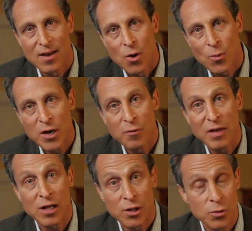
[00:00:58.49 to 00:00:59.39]
We know
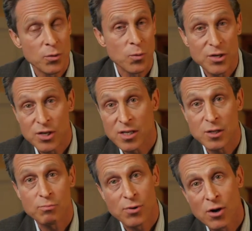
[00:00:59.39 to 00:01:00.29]
that gluten, which is this
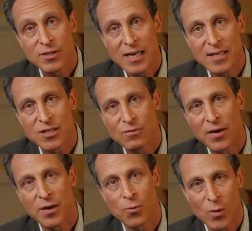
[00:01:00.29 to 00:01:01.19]
protein that's found
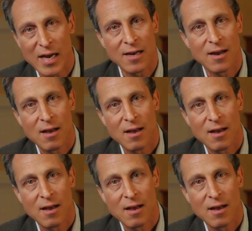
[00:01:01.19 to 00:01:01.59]
in wheat,